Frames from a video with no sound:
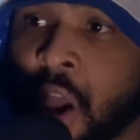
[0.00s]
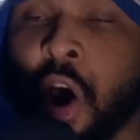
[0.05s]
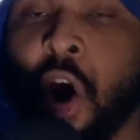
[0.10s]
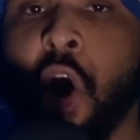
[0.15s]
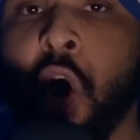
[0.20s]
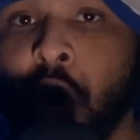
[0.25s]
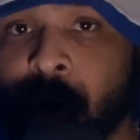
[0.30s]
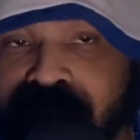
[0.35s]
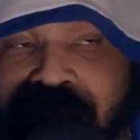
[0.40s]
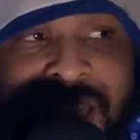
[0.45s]

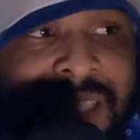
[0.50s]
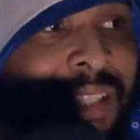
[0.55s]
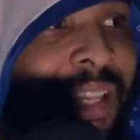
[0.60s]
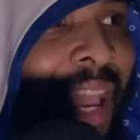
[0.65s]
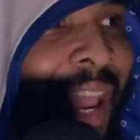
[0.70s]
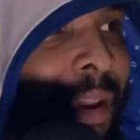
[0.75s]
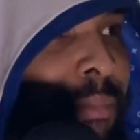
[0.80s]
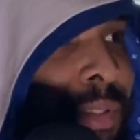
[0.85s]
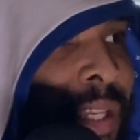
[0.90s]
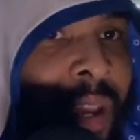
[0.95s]
all these
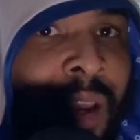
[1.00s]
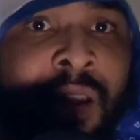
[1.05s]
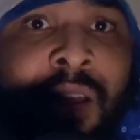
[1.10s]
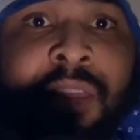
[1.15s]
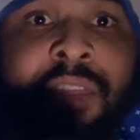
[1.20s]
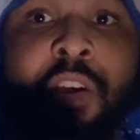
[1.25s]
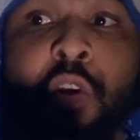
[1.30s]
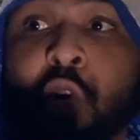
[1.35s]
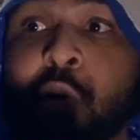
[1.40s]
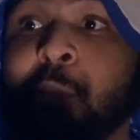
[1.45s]
games,
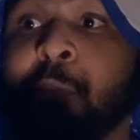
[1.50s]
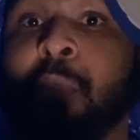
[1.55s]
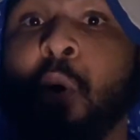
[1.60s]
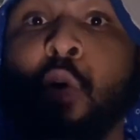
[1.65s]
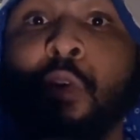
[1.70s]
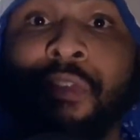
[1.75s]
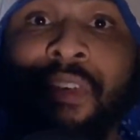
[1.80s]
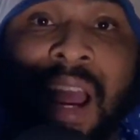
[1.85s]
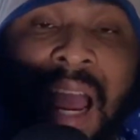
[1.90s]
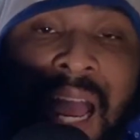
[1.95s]
they're on
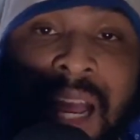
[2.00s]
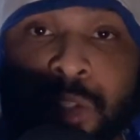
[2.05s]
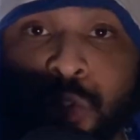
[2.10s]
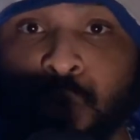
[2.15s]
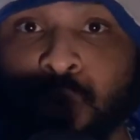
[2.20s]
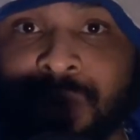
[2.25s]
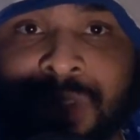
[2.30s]
both consoles